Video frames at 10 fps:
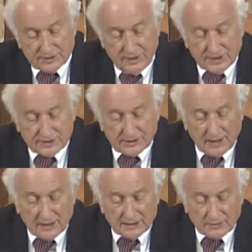
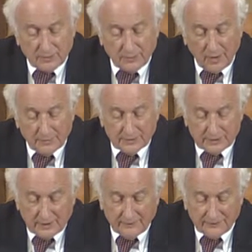chastised the
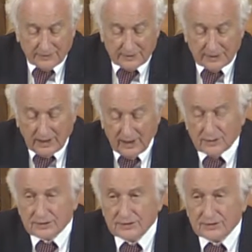Republican effort in the
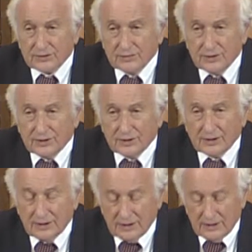House this week.
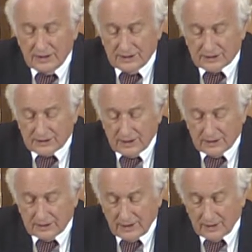He
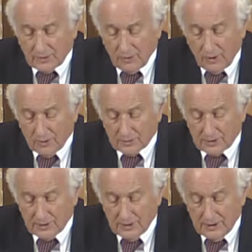said, and I quote,
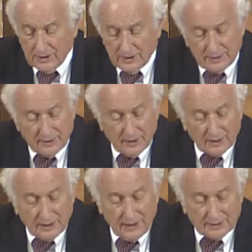"There are a
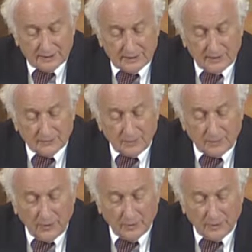lot
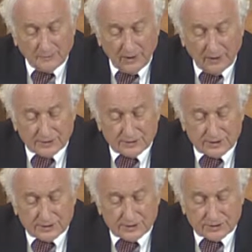of
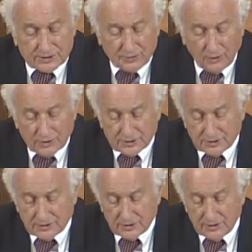politicians in
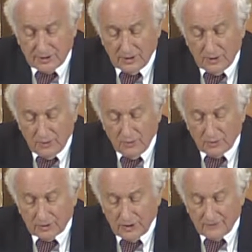Washington
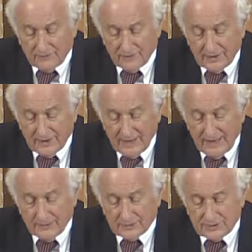who love
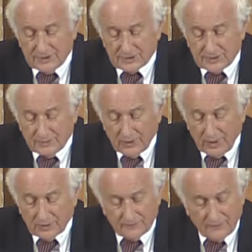empty
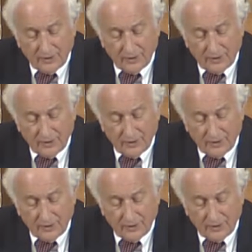symbolic